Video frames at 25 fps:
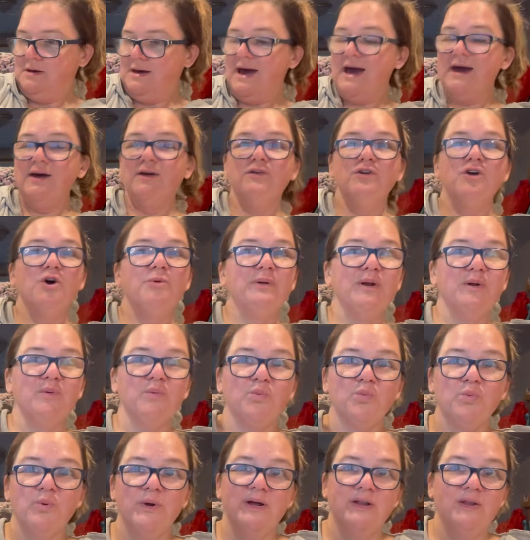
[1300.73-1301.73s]
I don't know, but I
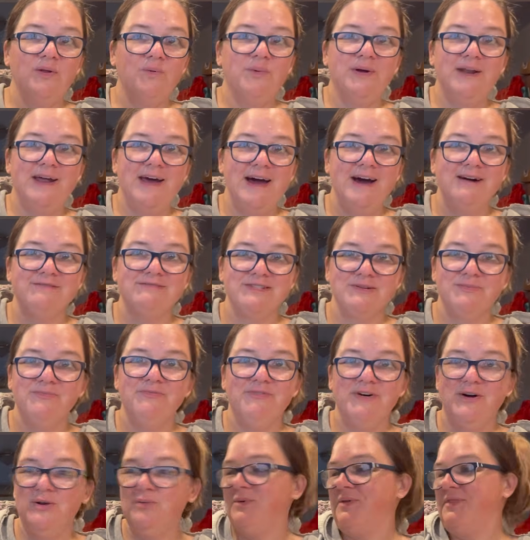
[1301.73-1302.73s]
really want to have some
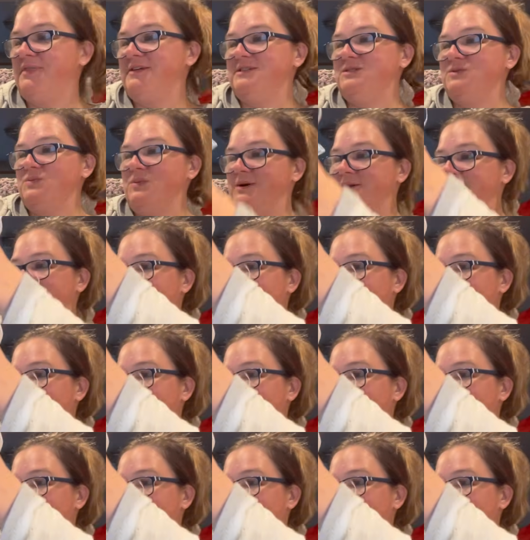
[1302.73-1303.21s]
fun with this one.